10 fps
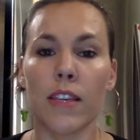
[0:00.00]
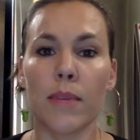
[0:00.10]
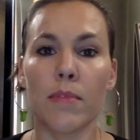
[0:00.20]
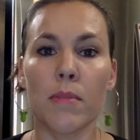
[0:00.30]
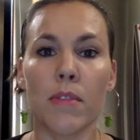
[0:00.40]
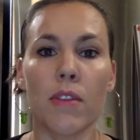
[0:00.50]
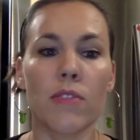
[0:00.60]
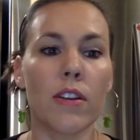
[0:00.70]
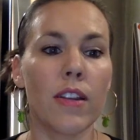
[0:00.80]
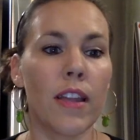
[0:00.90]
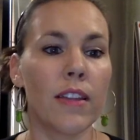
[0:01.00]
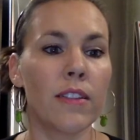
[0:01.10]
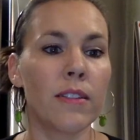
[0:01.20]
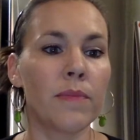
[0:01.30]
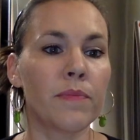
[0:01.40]
keep some of those on
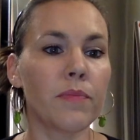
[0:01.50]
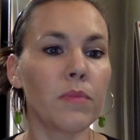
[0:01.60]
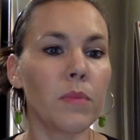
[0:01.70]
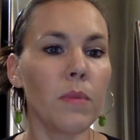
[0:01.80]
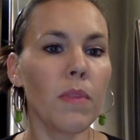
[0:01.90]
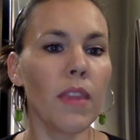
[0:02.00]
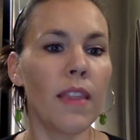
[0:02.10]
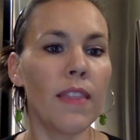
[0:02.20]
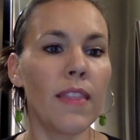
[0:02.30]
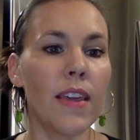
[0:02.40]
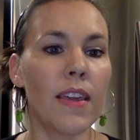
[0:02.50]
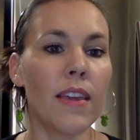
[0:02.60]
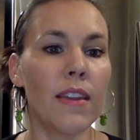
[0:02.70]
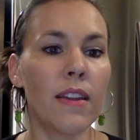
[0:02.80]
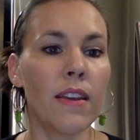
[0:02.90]
hand. And
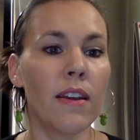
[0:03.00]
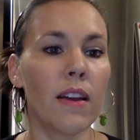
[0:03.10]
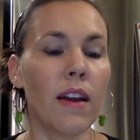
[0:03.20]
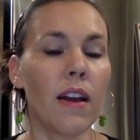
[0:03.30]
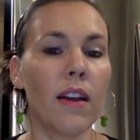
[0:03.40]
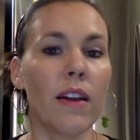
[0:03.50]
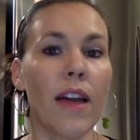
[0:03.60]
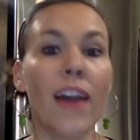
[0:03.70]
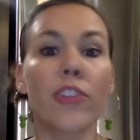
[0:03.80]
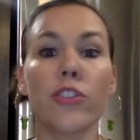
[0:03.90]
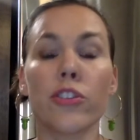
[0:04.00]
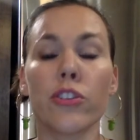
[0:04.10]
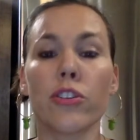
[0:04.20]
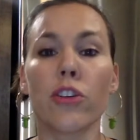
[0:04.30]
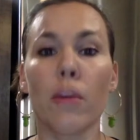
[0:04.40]
then add
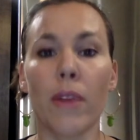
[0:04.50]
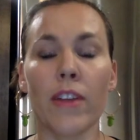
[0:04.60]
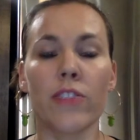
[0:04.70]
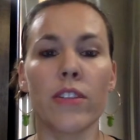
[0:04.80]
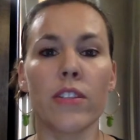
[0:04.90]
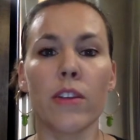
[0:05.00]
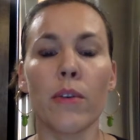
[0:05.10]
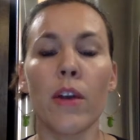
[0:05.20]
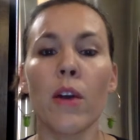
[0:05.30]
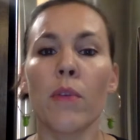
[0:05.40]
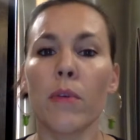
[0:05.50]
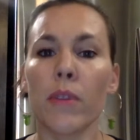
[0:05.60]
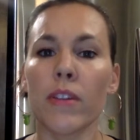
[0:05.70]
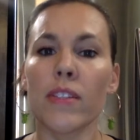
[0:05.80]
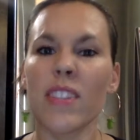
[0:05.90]
your carbohydrates. So we
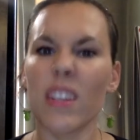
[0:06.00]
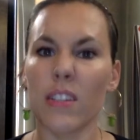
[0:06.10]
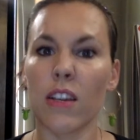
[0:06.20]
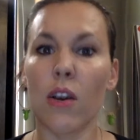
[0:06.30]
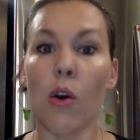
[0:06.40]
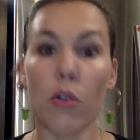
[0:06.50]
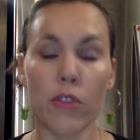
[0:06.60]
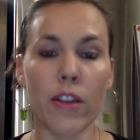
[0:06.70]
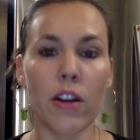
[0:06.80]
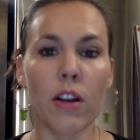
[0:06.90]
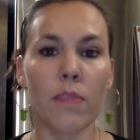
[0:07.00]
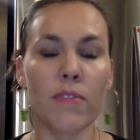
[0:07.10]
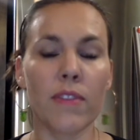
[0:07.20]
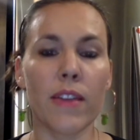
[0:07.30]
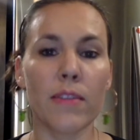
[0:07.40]
want to stick to whole grain
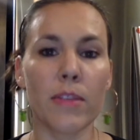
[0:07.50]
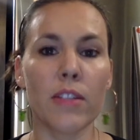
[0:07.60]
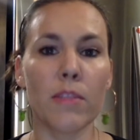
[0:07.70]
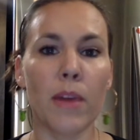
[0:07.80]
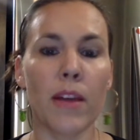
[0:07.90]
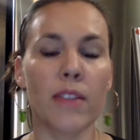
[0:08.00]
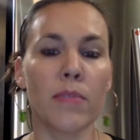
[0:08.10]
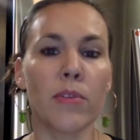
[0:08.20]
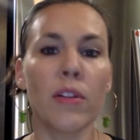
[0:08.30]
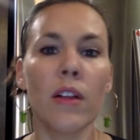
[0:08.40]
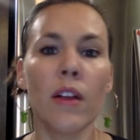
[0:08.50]
carbs for as much as possible.